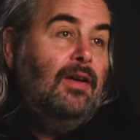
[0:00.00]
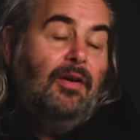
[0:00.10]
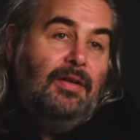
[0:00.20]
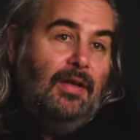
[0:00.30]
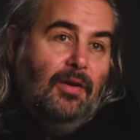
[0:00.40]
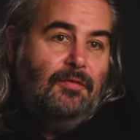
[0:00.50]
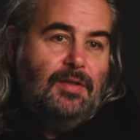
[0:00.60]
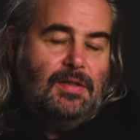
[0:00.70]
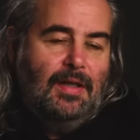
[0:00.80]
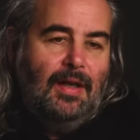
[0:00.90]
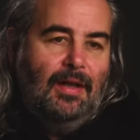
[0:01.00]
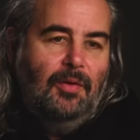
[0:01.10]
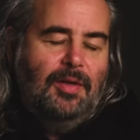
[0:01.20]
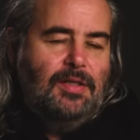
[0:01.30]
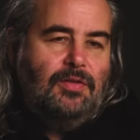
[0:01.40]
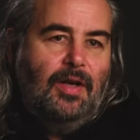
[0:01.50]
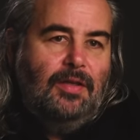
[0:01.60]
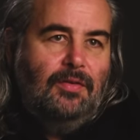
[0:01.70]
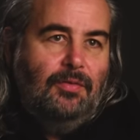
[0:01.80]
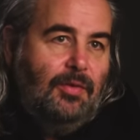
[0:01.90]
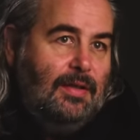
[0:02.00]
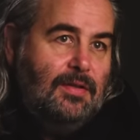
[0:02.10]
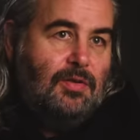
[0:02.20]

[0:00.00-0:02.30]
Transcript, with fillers: you go in the office, and I always try to read the